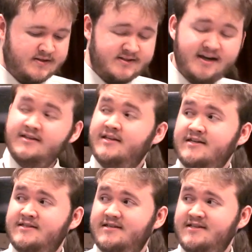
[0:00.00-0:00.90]
the second thing
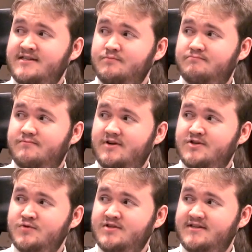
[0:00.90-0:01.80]
is
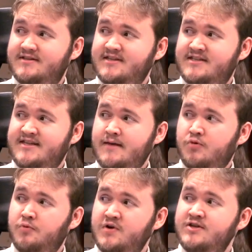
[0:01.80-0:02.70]
the
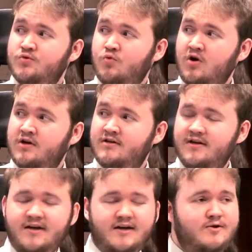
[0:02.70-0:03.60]
step up into work,
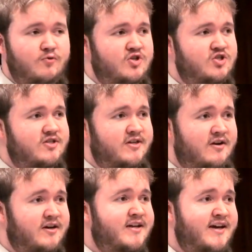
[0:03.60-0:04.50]
which in a
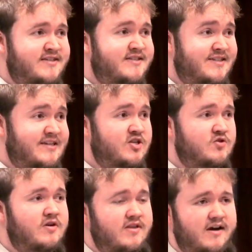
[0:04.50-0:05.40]
lot of cases is
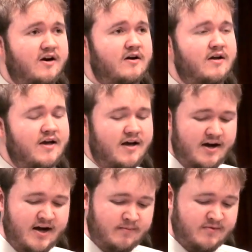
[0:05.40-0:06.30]
literally there,
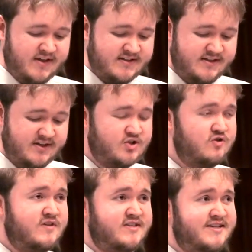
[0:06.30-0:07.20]
and that's the issue
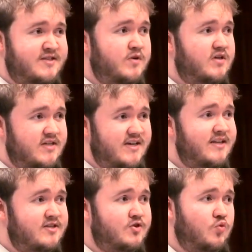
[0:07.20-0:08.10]
of accessibility
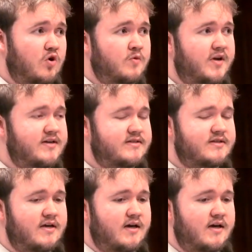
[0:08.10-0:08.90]
into the workplace.